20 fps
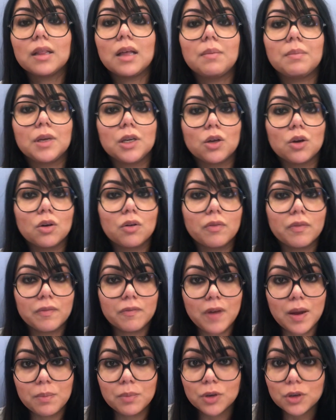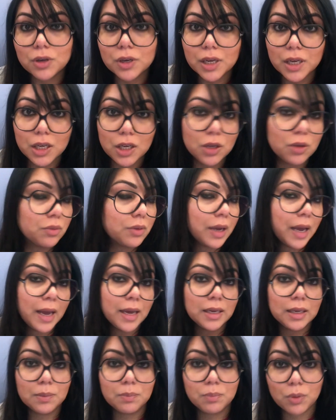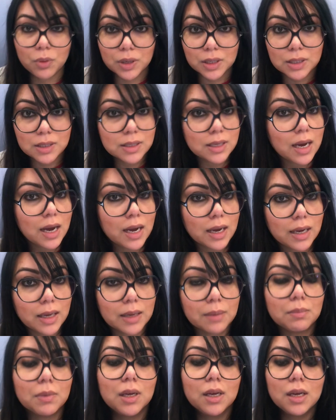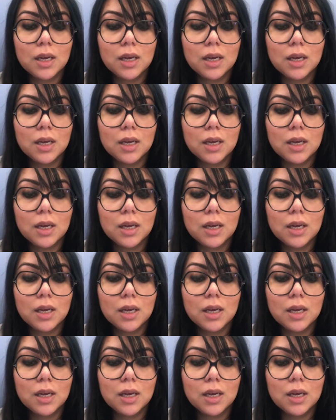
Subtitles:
Let me know if I'm hurting you at any point in time.